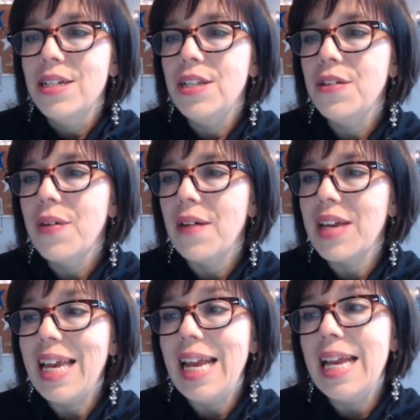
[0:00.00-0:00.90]
Do you have a
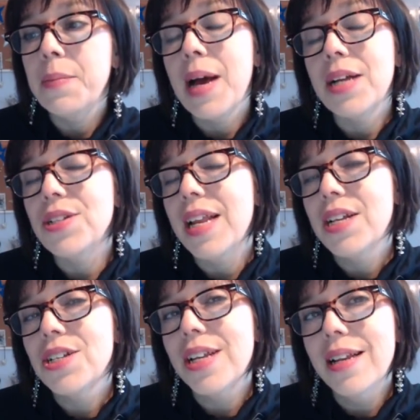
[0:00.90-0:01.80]
keen
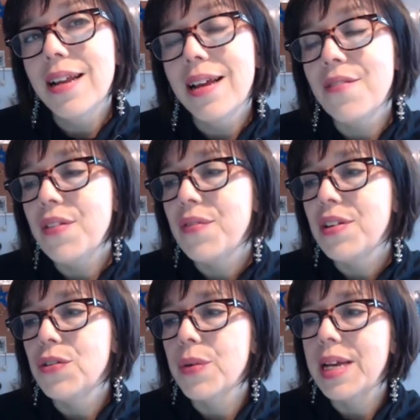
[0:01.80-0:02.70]
imagination and
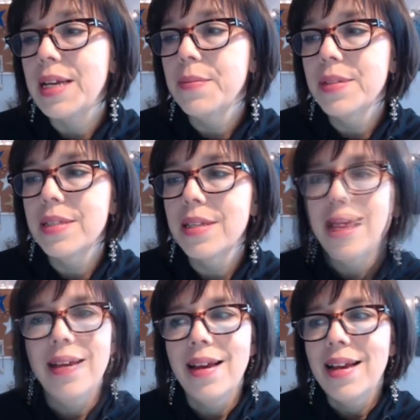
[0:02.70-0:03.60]
vivid dreams?
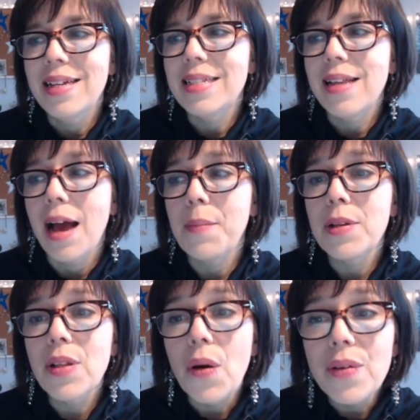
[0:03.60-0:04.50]
Is time
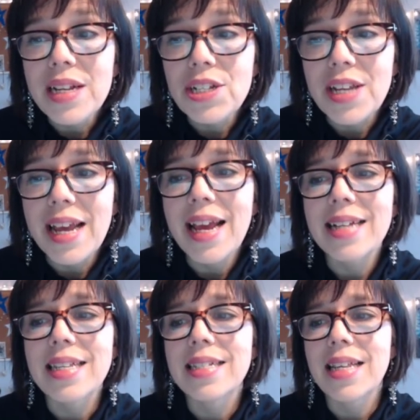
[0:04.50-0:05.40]
alone each day as
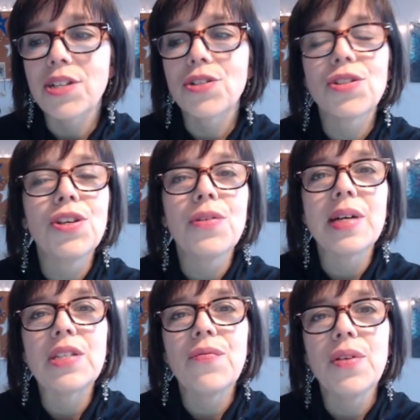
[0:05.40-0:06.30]
essential to you
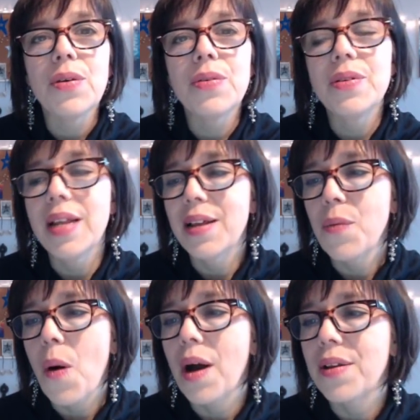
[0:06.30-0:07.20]
as food and
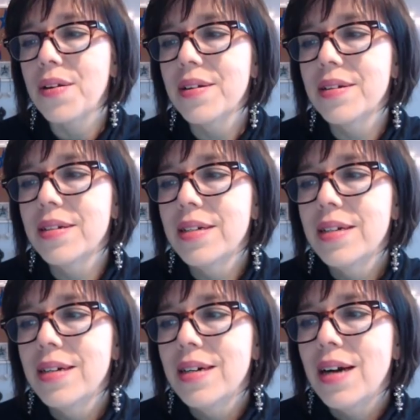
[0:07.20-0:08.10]
water?
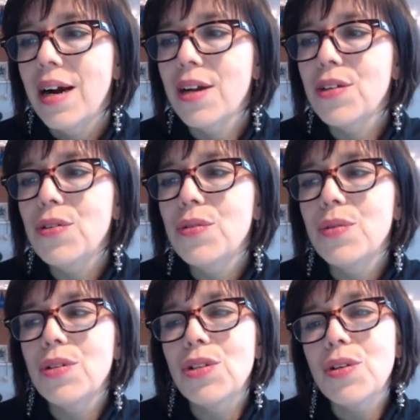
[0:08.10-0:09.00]
Are you
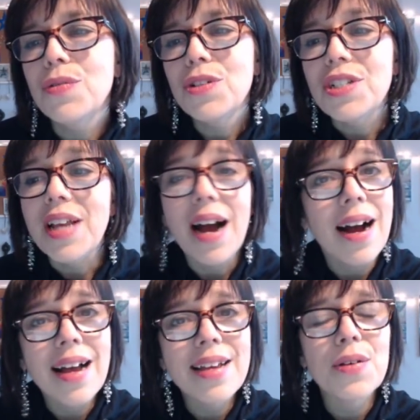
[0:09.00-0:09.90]
too
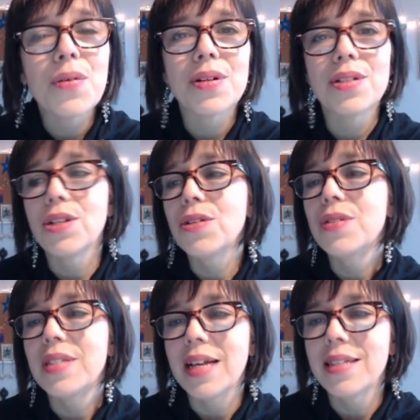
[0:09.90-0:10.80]
shy or too
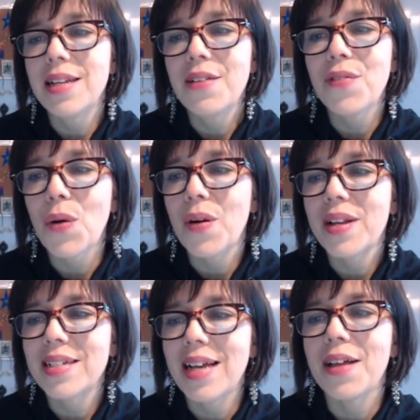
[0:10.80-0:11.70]
sensitive
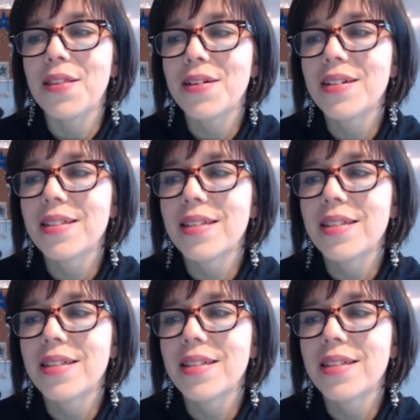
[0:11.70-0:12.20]
according to others?